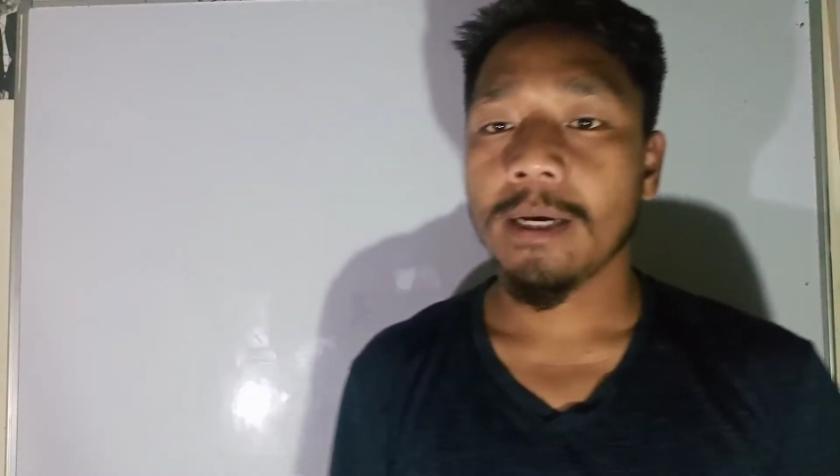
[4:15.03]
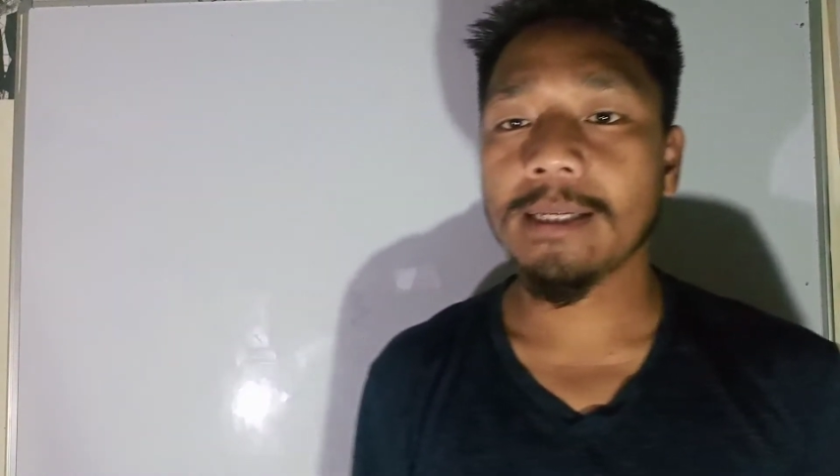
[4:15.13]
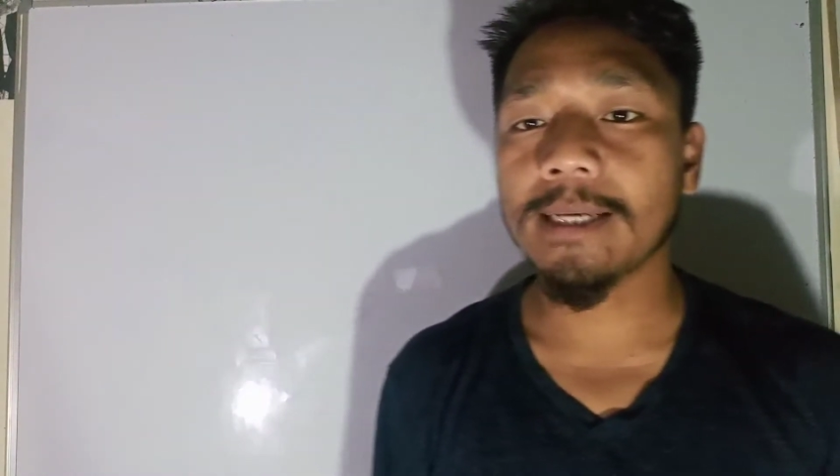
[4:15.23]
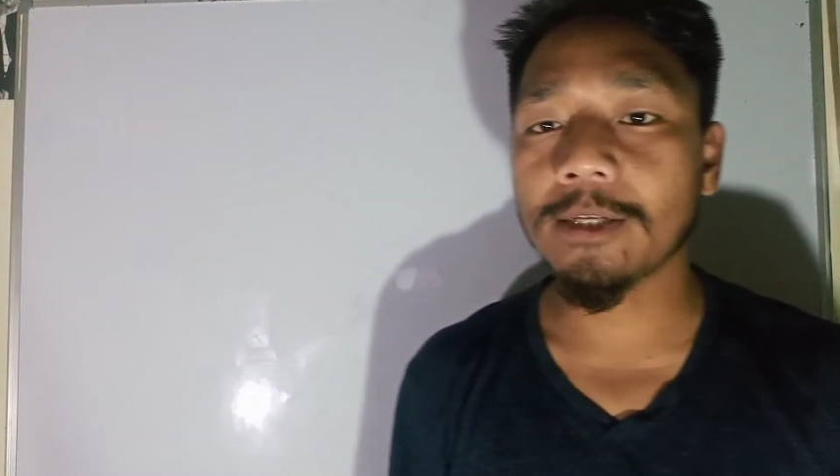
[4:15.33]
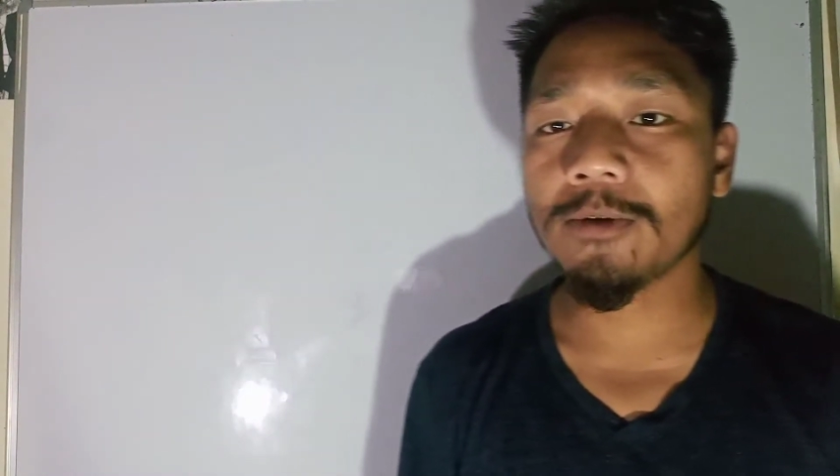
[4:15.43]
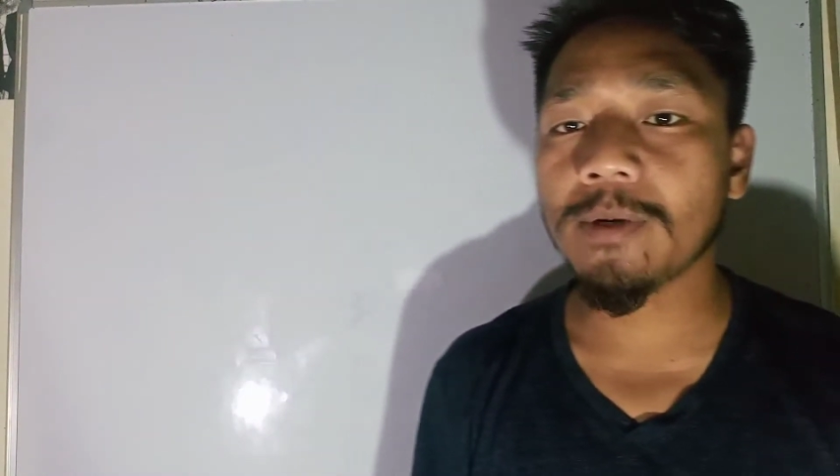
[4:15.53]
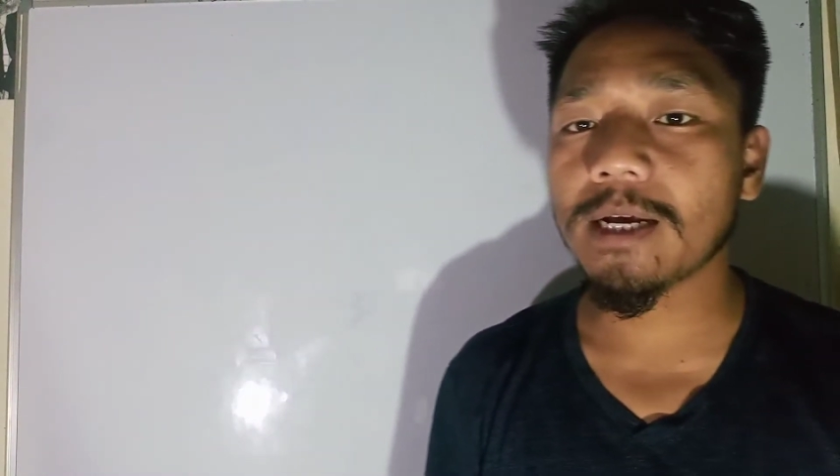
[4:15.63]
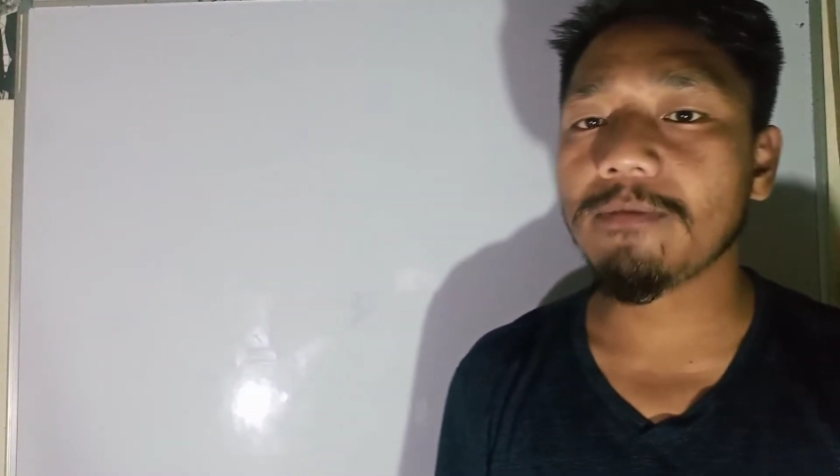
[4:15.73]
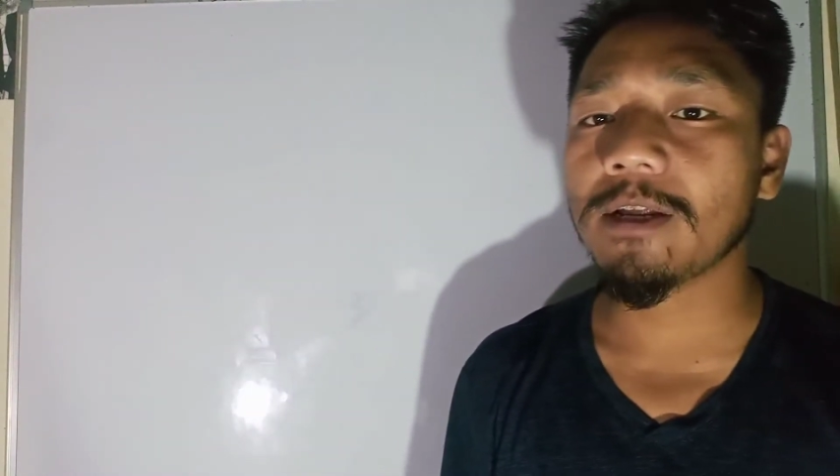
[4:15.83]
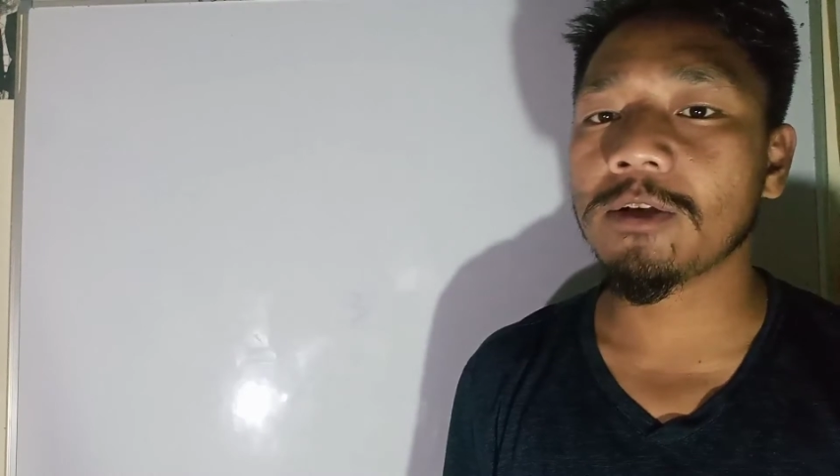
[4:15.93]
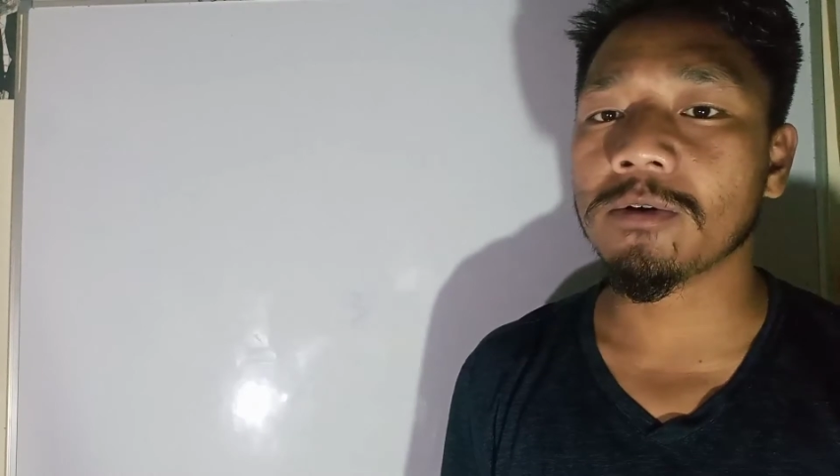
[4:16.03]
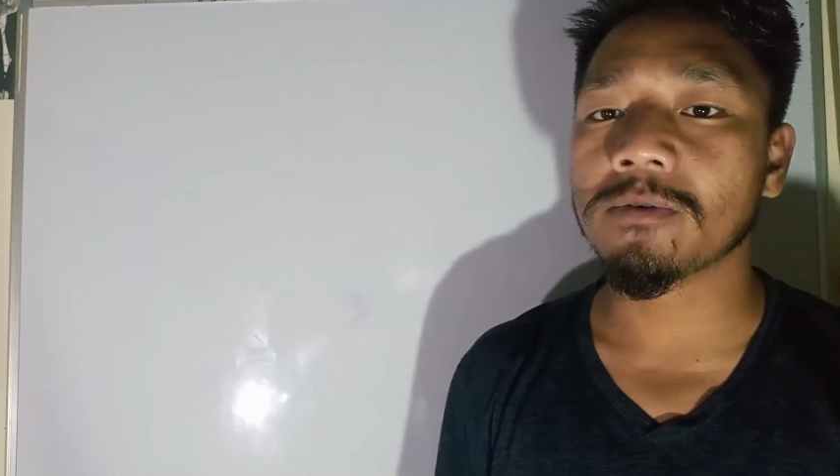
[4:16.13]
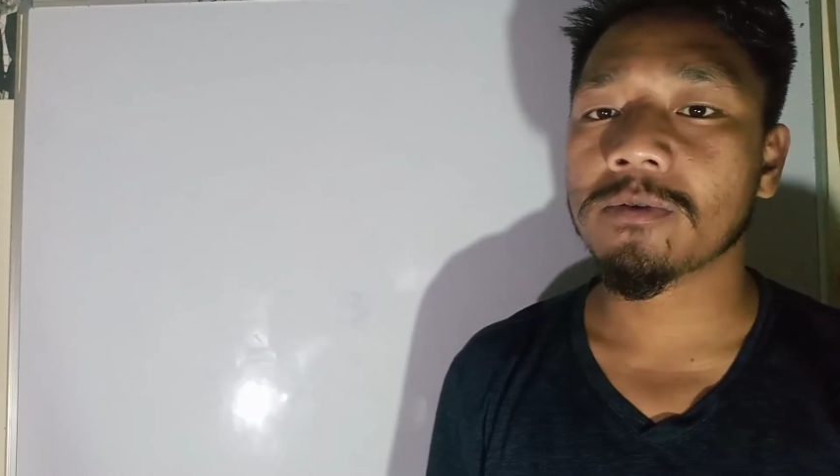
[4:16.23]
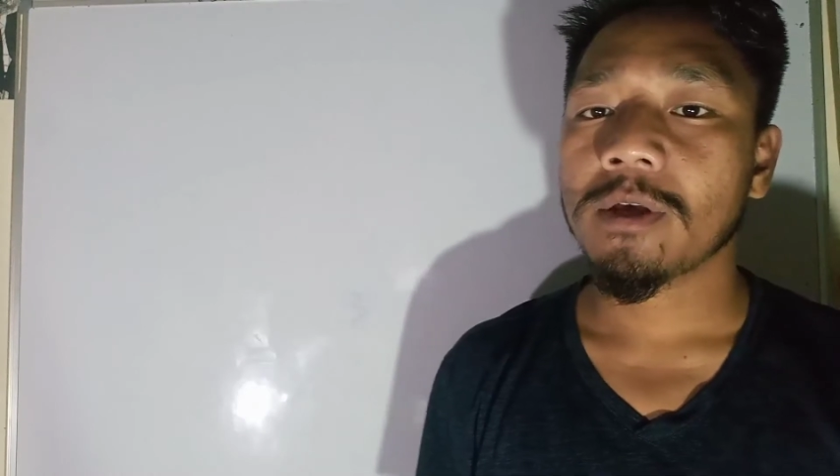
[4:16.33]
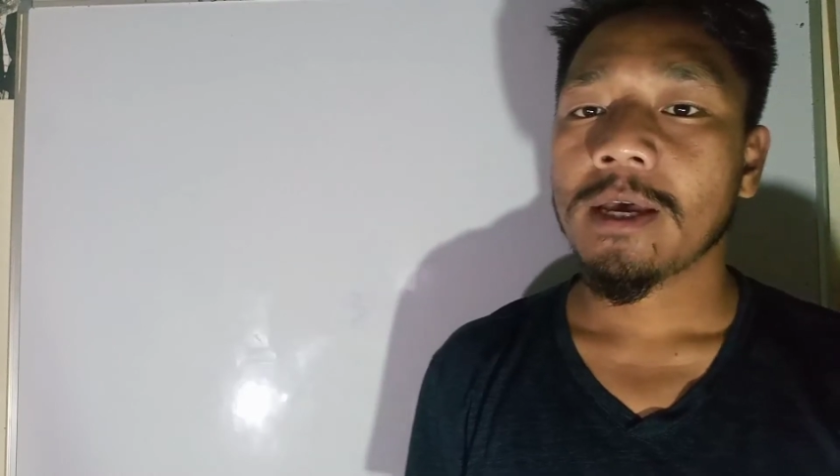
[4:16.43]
It is a numerical values